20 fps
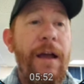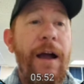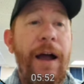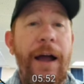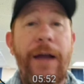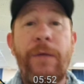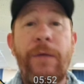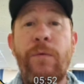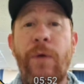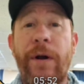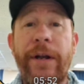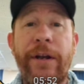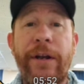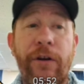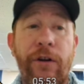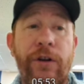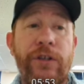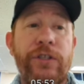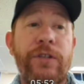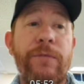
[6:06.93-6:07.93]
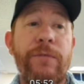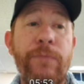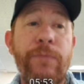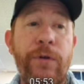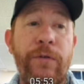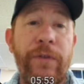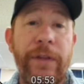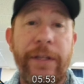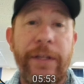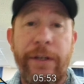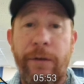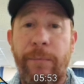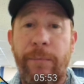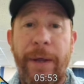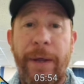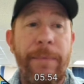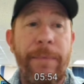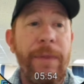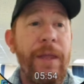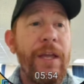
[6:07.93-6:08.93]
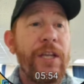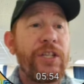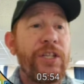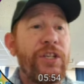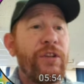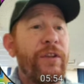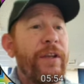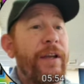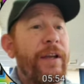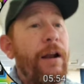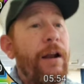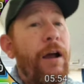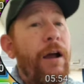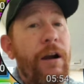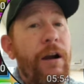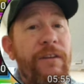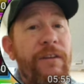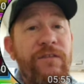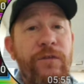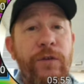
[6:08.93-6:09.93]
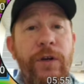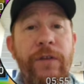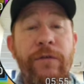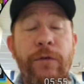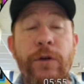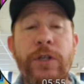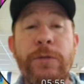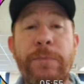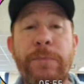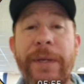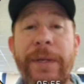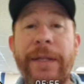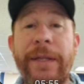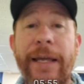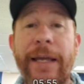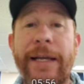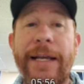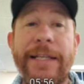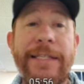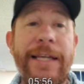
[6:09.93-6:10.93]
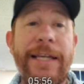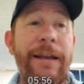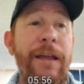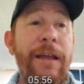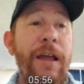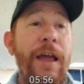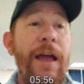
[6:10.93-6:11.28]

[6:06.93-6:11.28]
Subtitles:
I wanted her to move a little bit. She only got 144 speed, like I said,